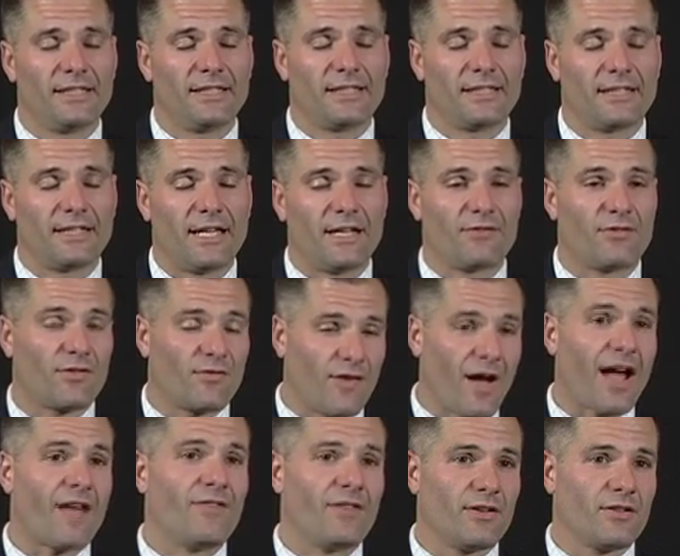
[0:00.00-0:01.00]
and for
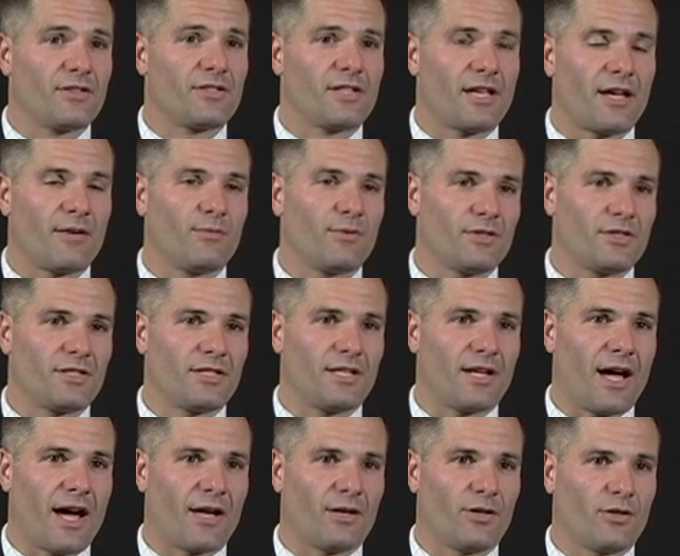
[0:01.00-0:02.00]
5 years I was
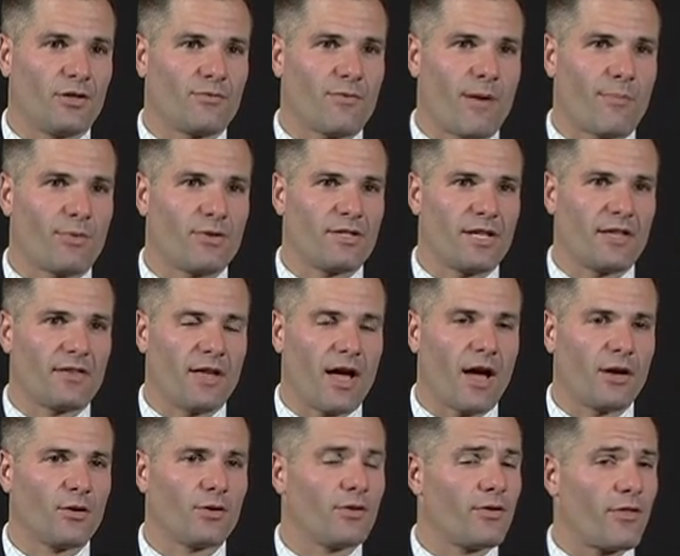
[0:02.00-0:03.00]
honored to represent the
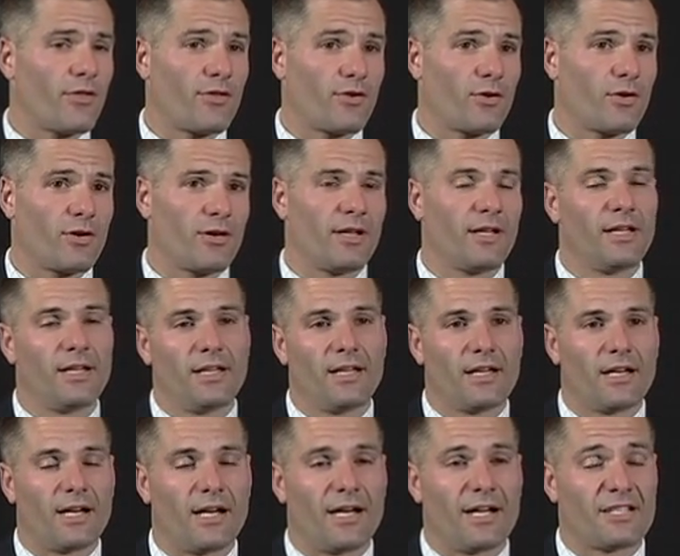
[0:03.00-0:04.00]
103rd
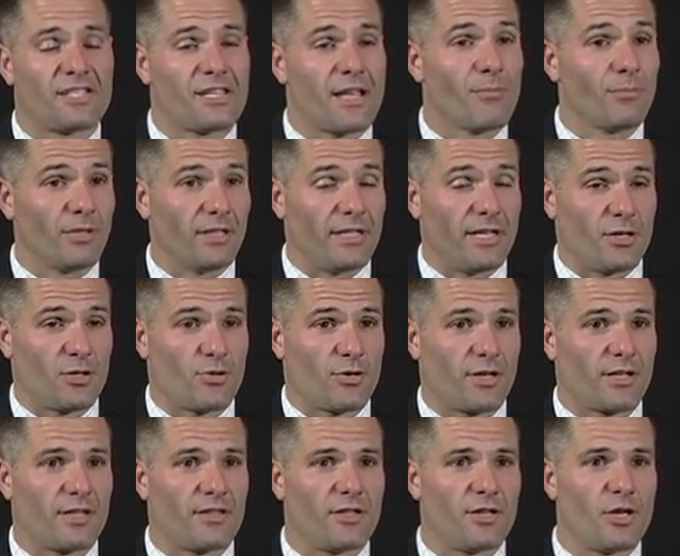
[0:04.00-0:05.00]
Assembly
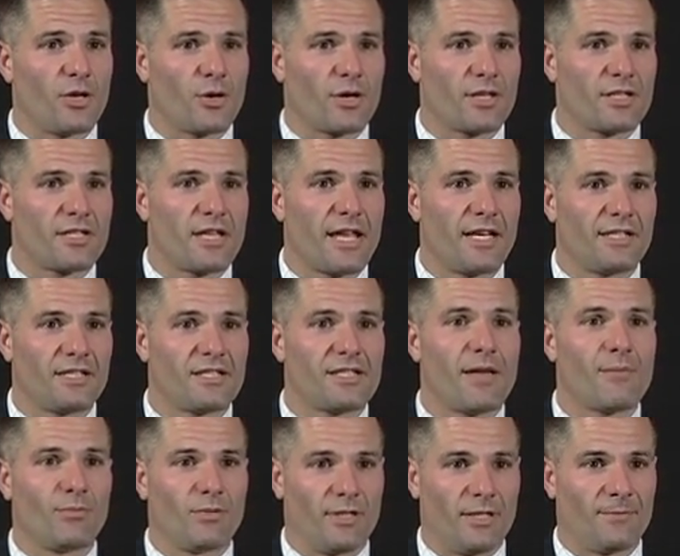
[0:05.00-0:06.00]
District in the New York State
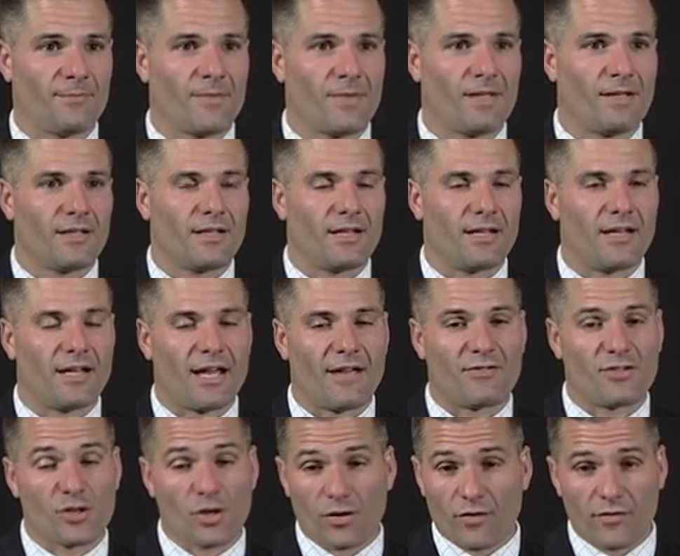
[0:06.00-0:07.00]
Assembly. I've
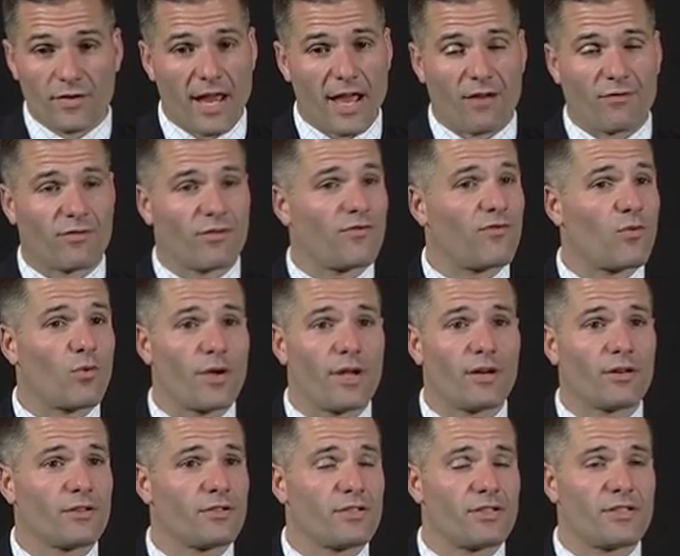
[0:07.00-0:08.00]
served now for 4
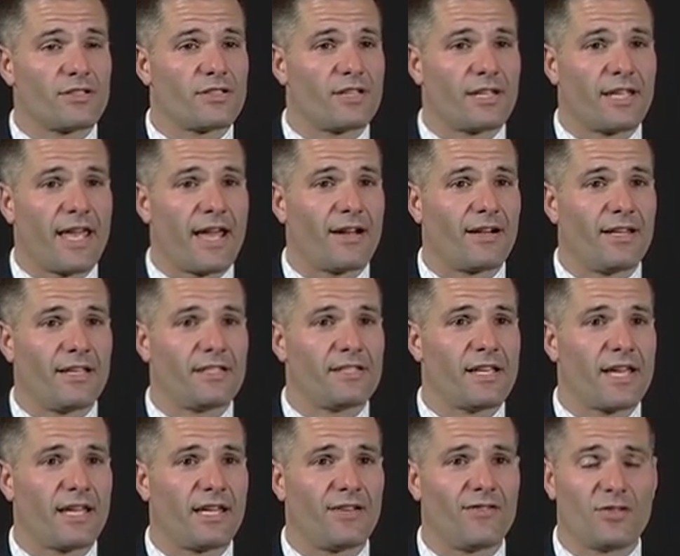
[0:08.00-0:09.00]
years as a county
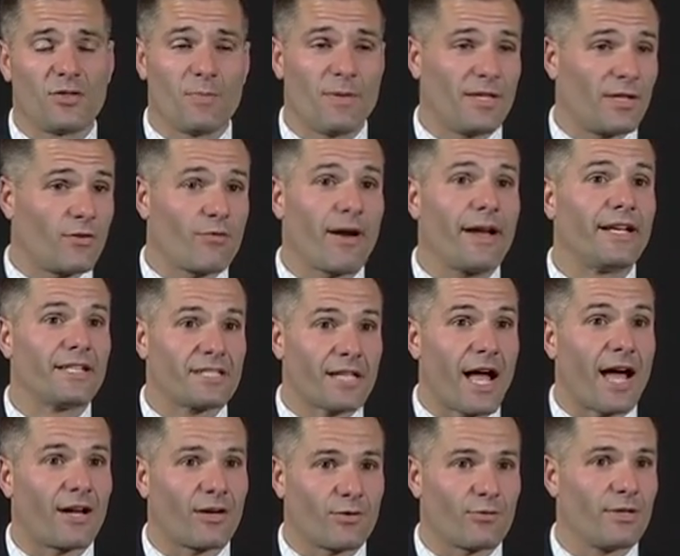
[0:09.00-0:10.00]
executive. It's been the greatest
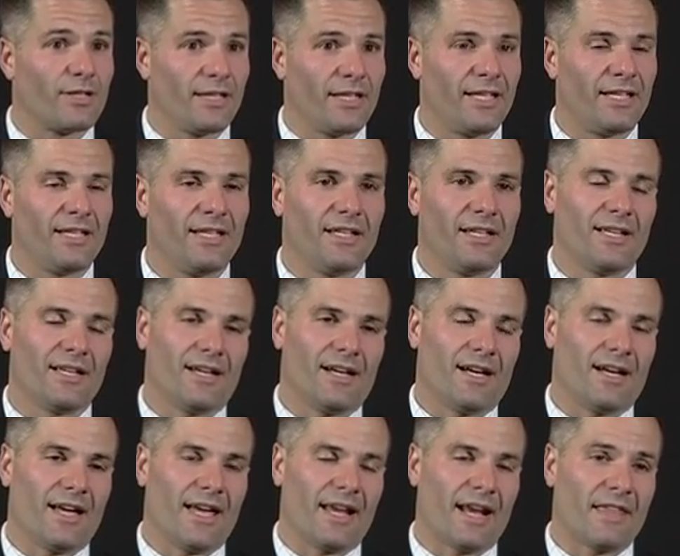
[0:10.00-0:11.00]
honor, really,
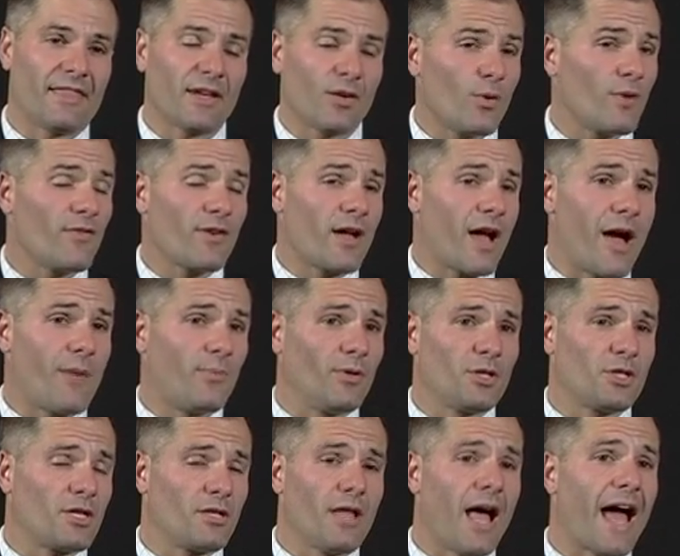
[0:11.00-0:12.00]
and I think we've
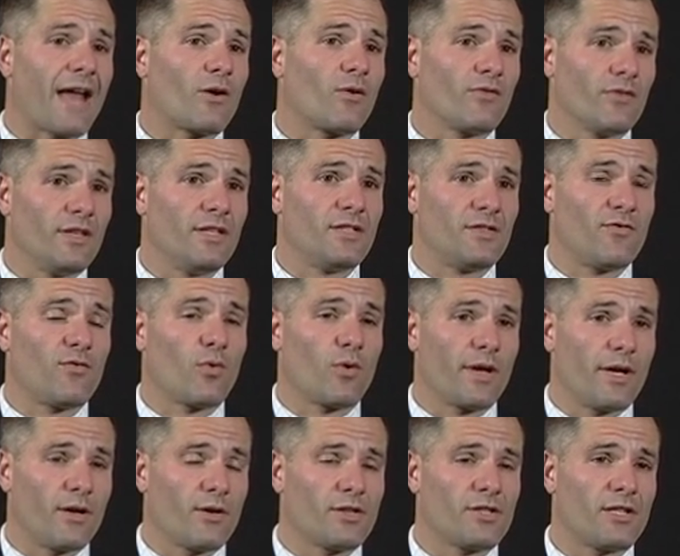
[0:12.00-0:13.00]
accomplished a lot over these 4
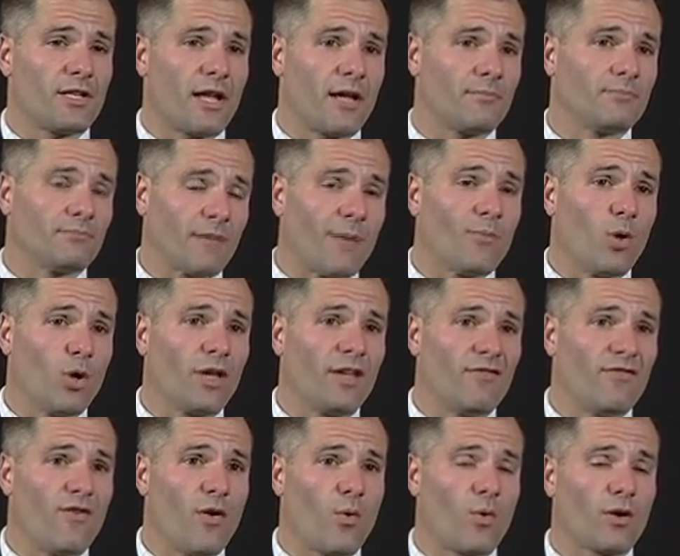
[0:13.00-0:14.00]
years, and I'm looking
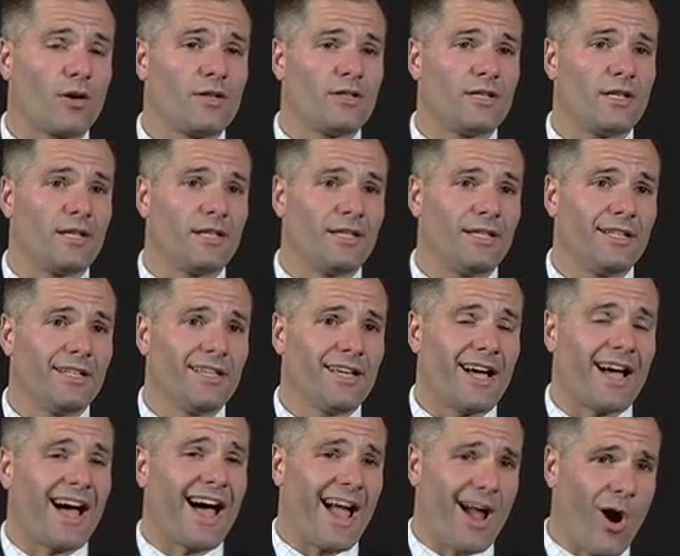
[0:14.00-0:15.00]
forward,
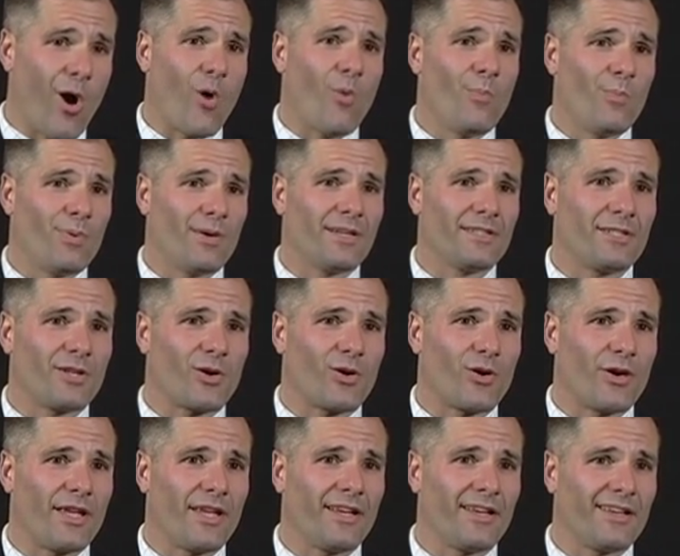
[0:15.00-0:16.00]
I hope, to
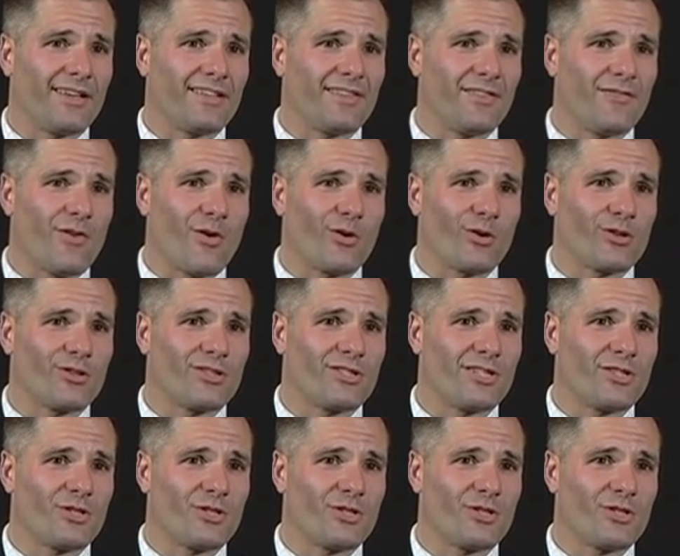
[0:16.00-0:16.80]
earning the voters'